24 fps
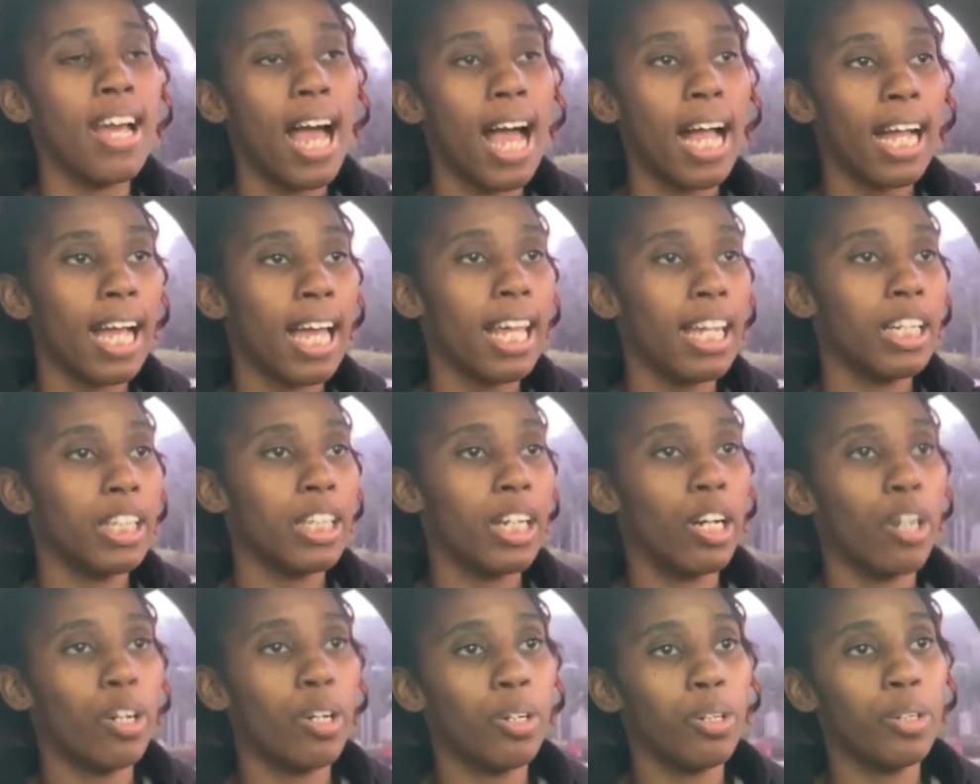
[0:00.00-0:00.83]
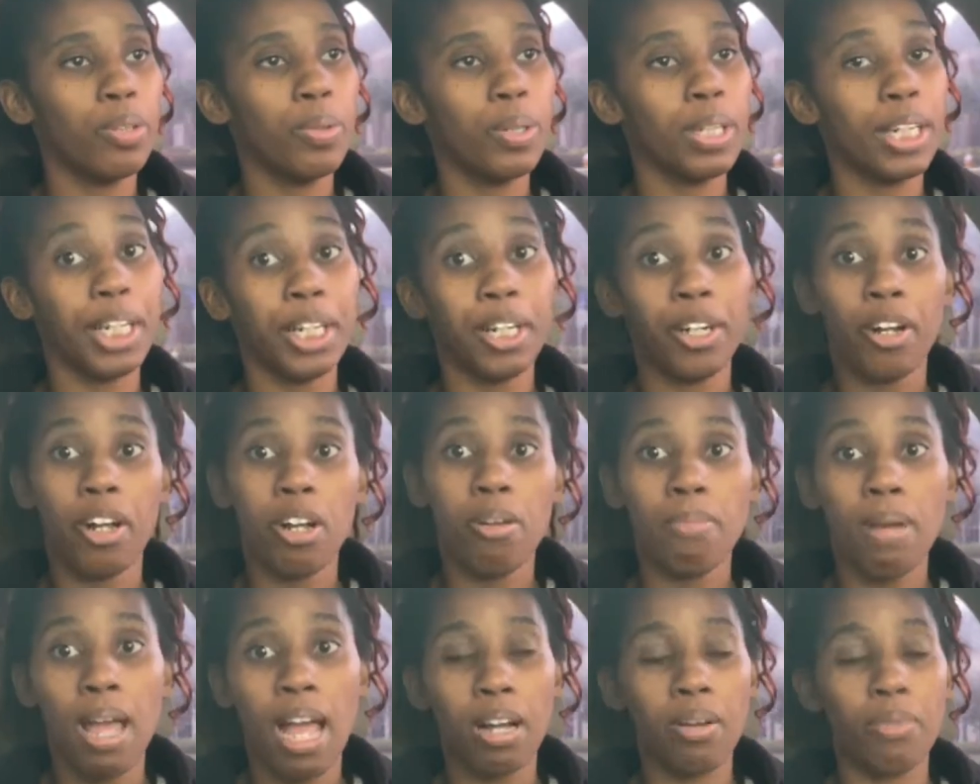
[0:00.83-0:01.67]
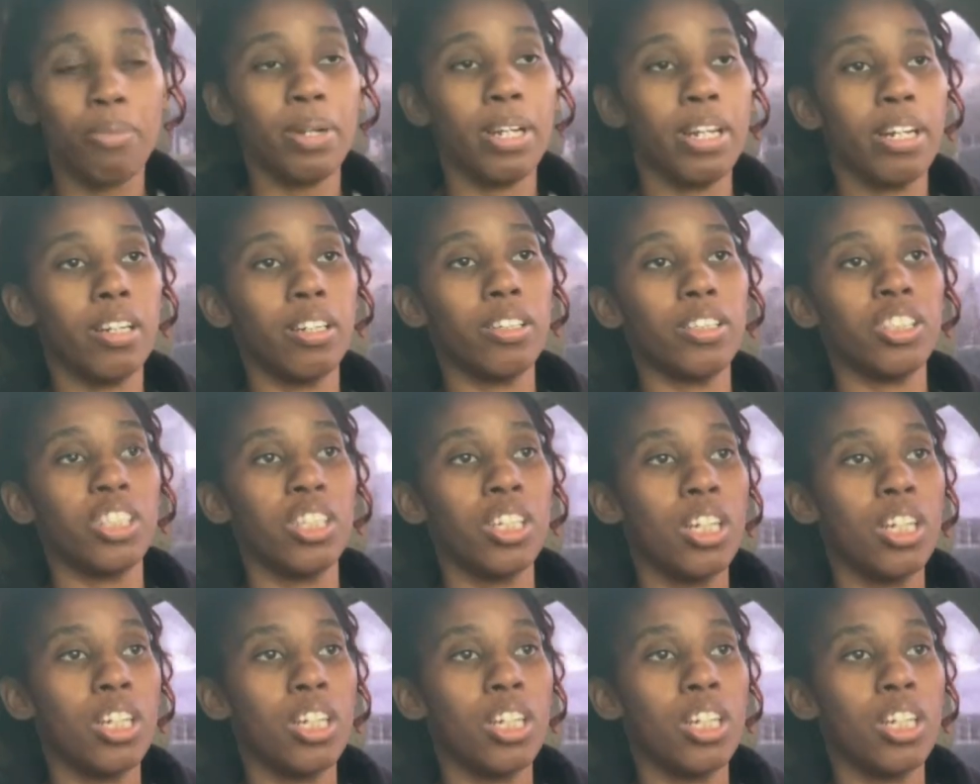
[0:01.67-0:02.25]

I gotta go get her back well.